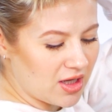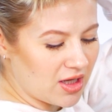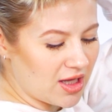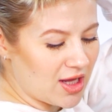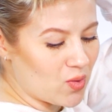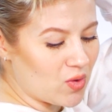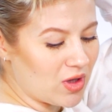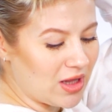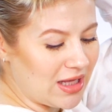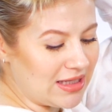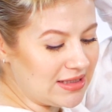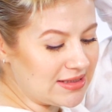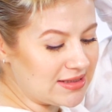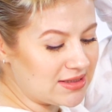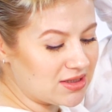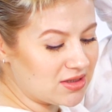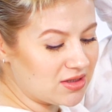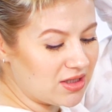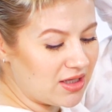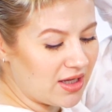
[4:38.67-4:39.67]
It will
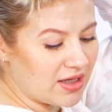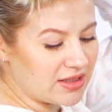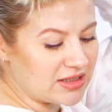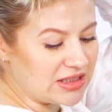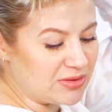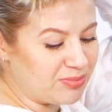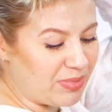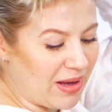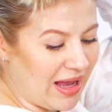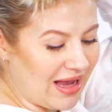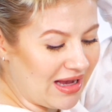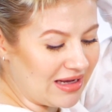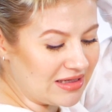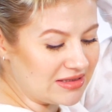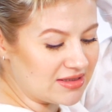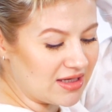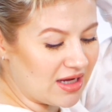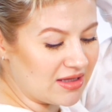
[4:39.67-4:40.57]
instantly expand